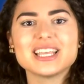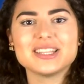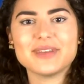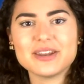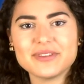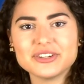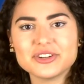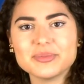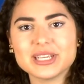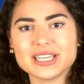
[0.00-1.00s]
The
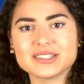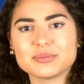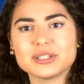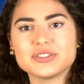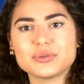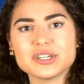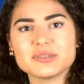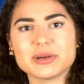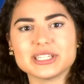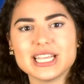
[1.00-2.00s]
adventure begins once Dory
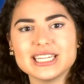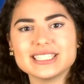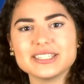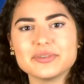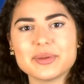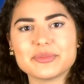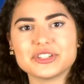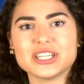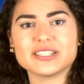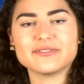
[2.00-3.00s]
spontaneously
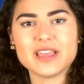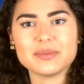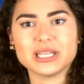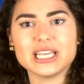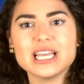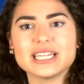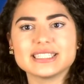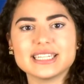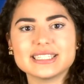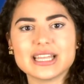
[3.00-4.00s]
remembers she has a family and
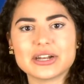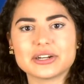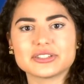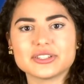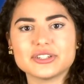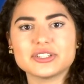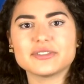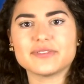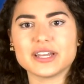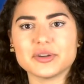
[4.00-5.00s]
sets out on a search
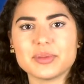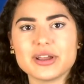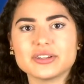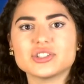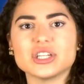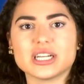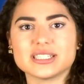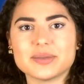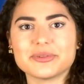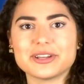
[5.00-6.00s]
to find her parents she got
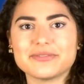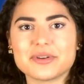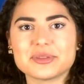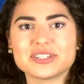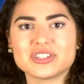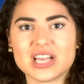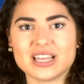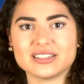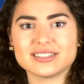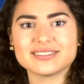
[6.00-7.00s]
separated from as a
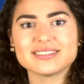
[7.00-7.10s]
child.